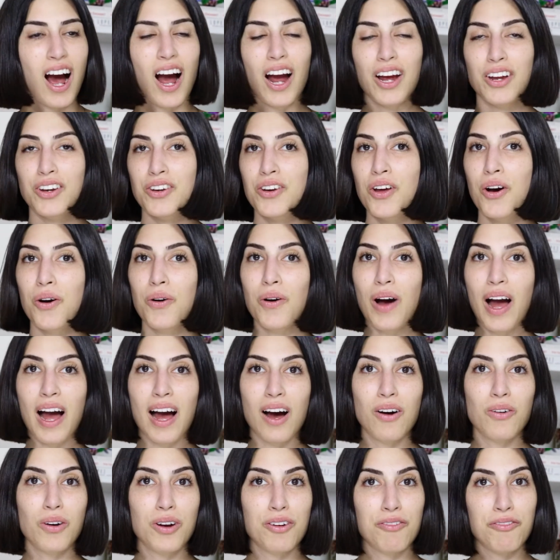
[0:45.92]
I know
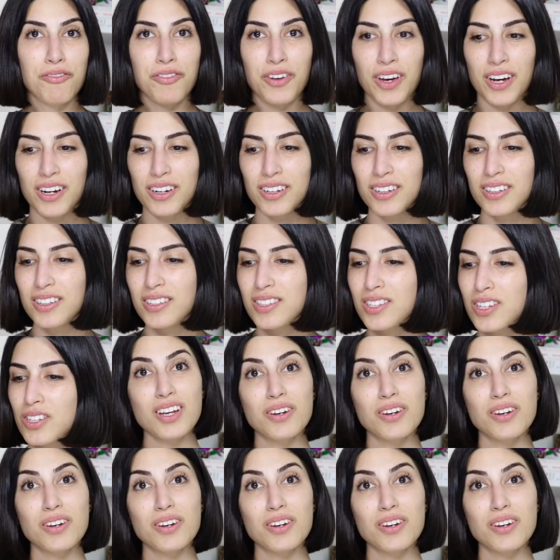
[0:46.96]
how it feels.